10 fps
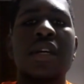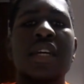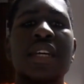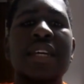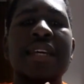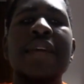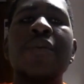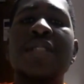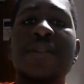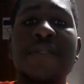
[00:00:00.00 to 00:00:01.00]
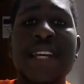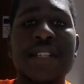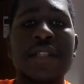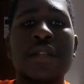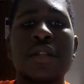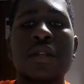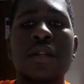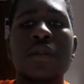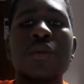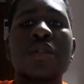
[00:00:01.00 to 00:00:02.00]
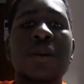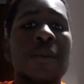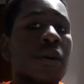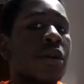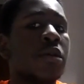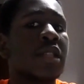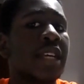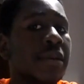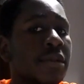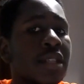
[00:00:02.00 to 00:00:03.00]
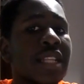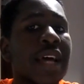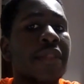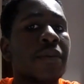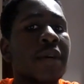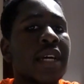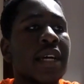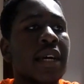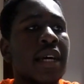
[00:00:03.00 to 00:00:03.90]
He, he, he wants the Flash to lose someone close to him, just like the way